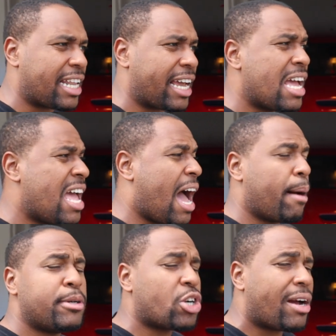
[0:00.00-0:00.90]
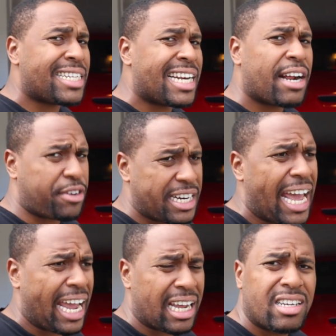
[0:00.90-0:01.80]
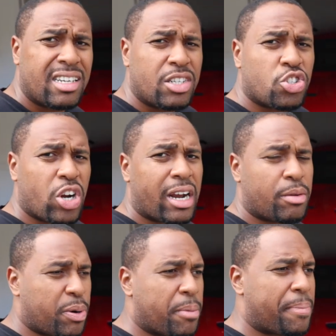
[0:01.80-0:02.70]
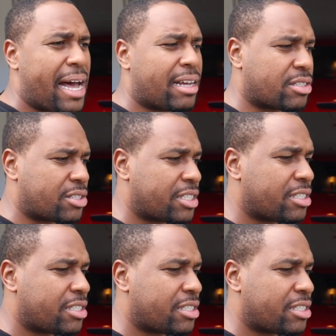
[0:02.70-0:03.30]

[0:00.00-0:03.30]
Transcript: Like, I've been driving it every day, trying to put miles on